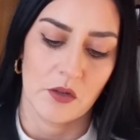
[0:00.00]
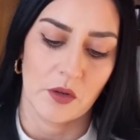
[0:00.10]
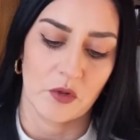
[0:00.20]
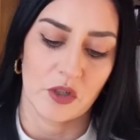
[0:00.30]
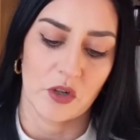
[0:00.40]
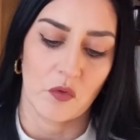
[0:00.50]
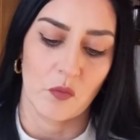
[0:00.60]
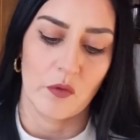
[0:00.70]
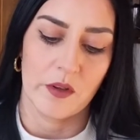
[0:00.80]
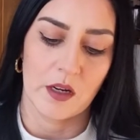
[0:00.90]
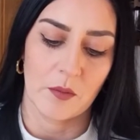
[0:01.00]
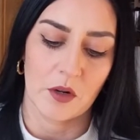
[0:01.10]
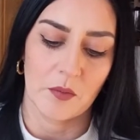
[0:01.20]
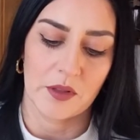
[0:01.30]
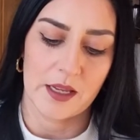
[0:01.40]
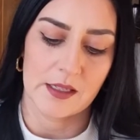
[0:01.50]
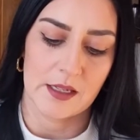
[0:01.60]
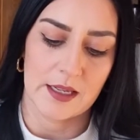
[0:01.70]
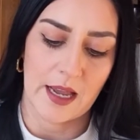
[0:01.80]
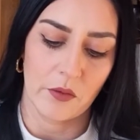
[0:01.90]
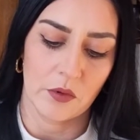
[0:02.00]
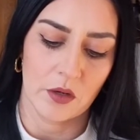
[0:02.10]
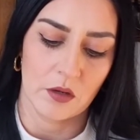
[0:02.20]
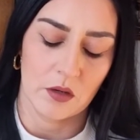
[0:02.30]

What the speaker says: So I'm just going to remove it, and I'm going to place it down.